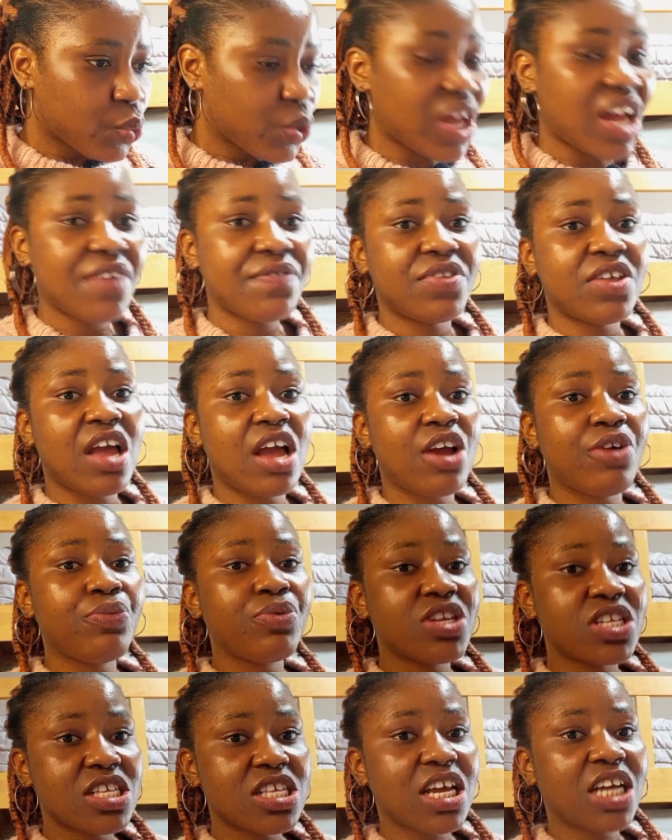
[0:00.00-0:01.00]
We have the
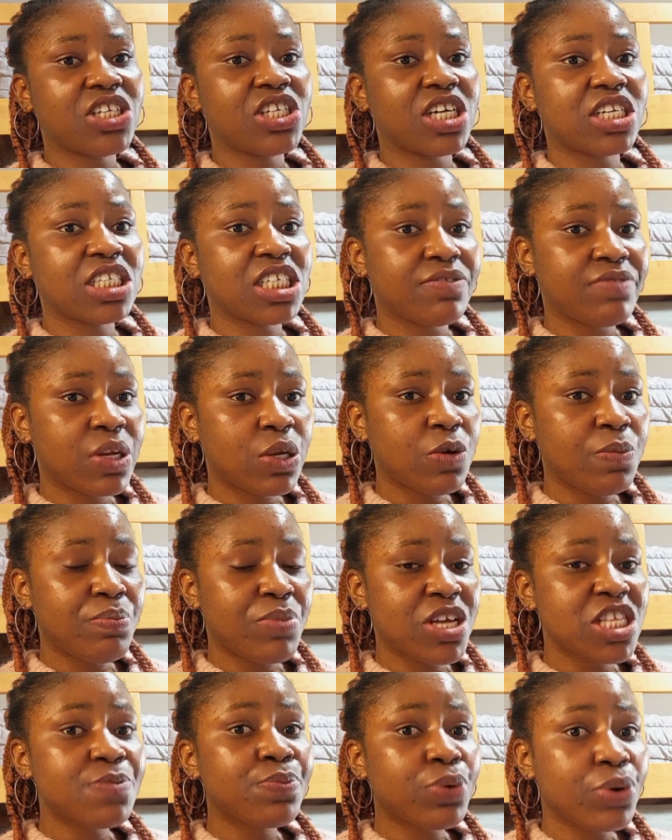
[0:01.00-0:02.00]
research and
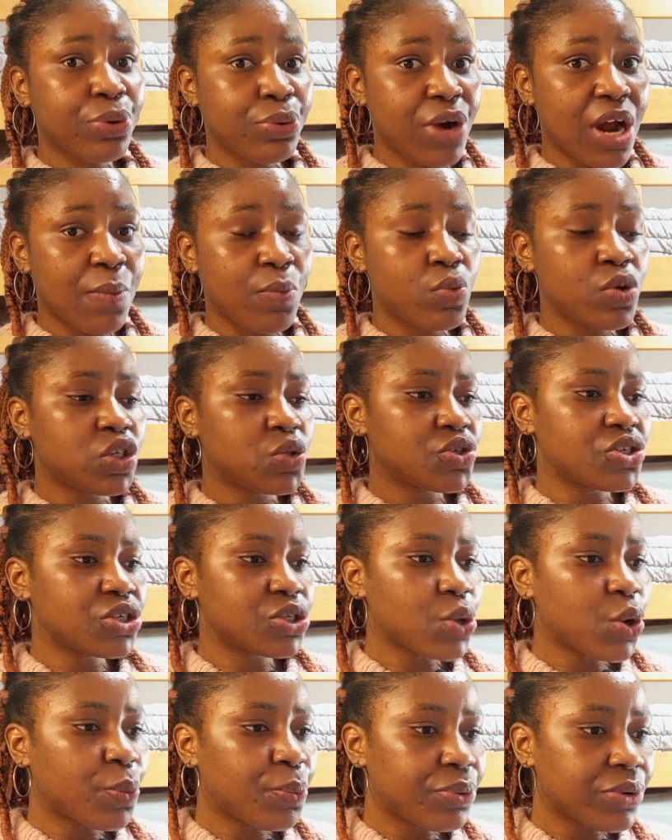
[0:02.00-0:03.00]
development program, which
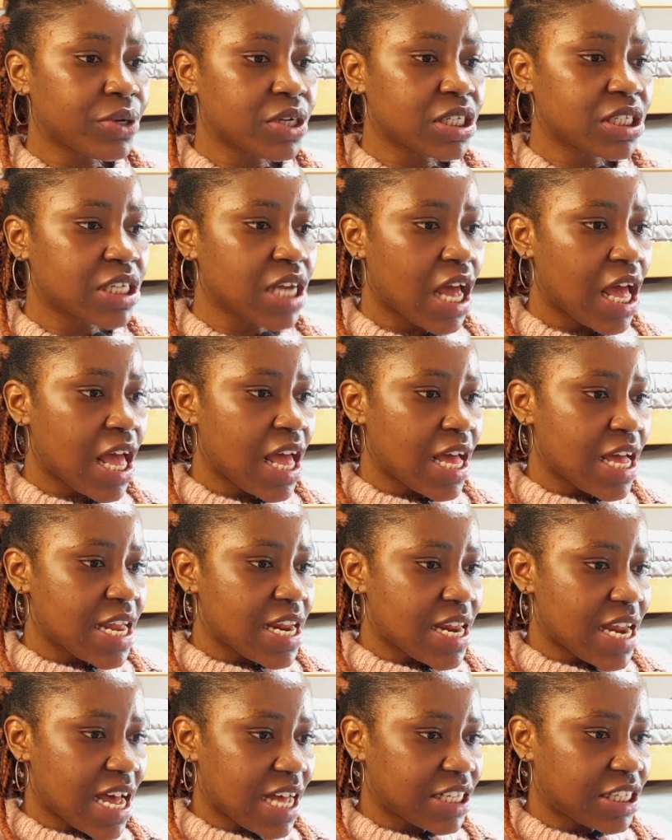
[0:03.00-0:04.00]
was opened
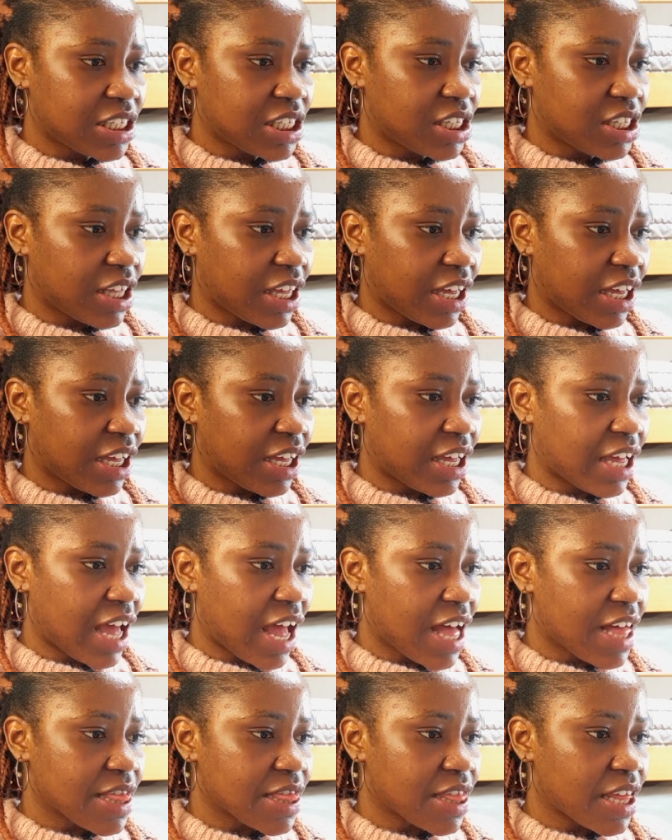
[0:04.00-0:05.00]
last year,
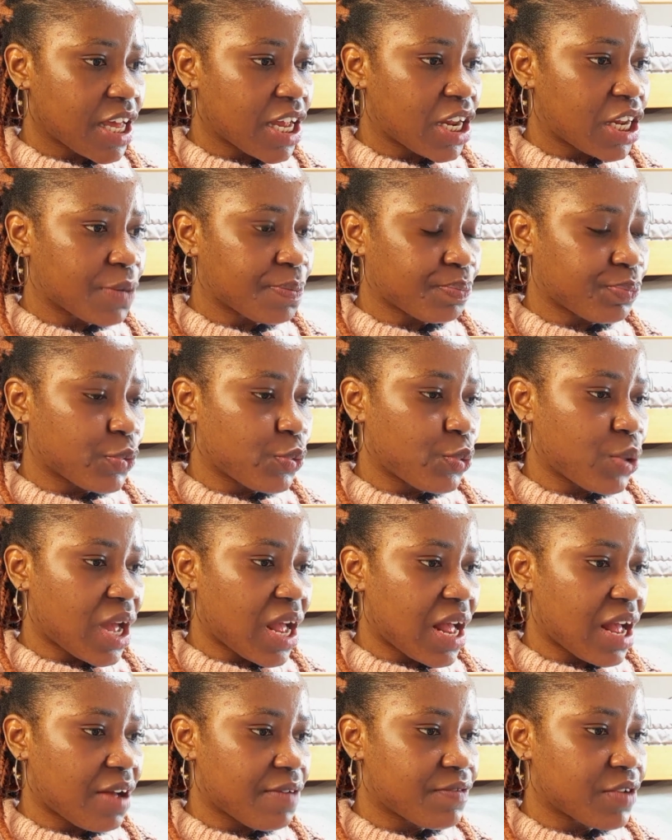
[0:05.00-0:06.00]
and then we
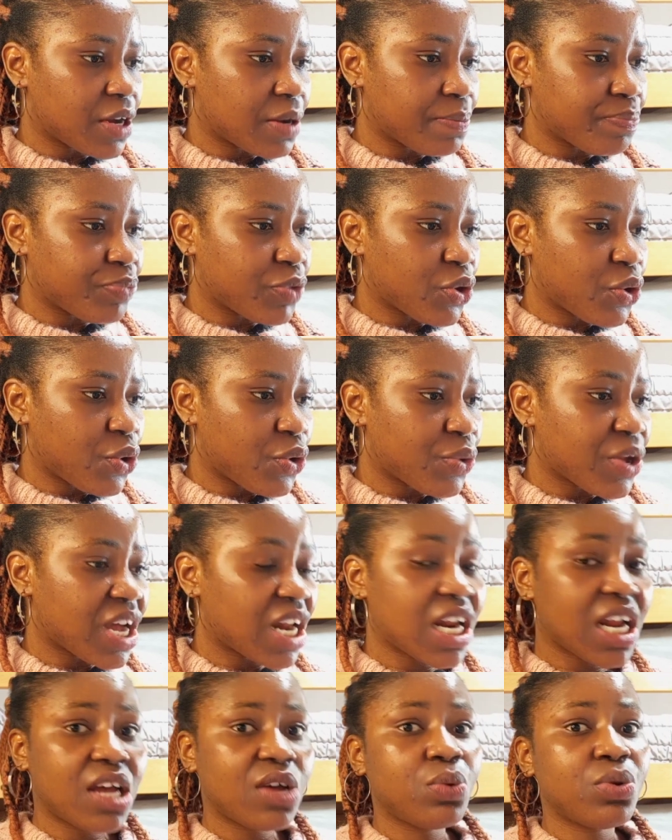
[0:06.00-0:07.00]
have the
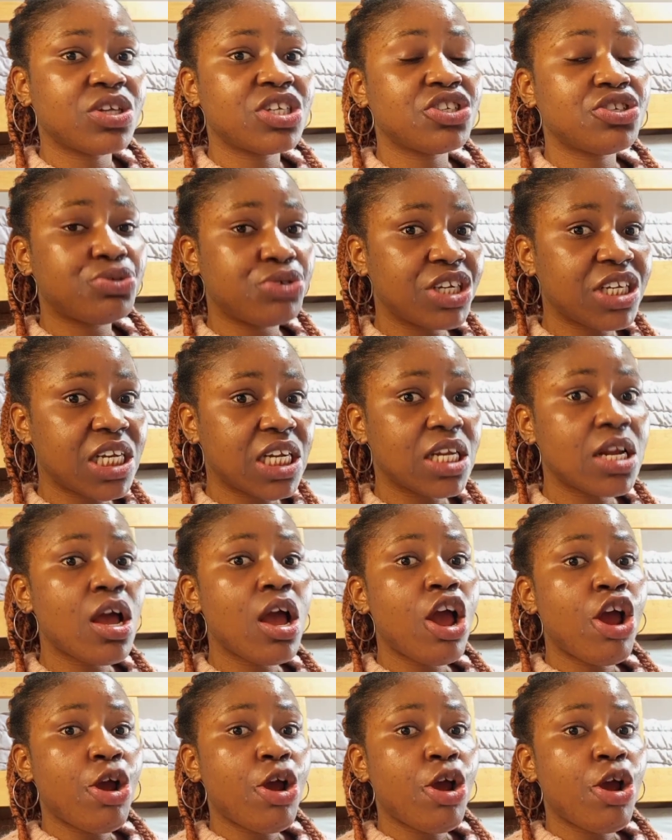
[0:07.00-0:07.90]
Korean language training